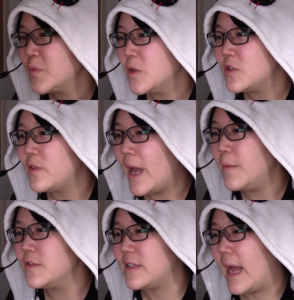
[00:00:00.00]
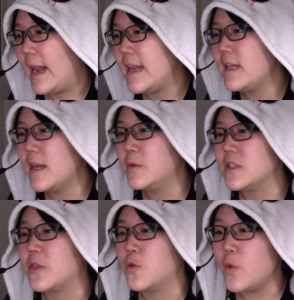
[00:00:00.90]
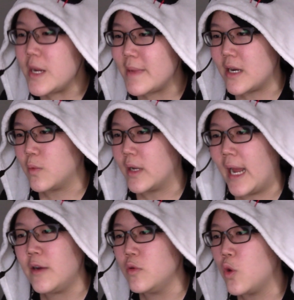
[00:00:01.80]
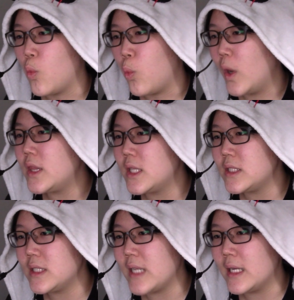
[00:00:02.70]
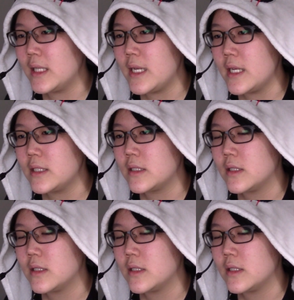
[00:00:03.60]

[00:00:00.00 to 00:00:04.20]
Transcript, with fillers: So that was that. And then there was a 3-minute one. I don't know what this exactly is.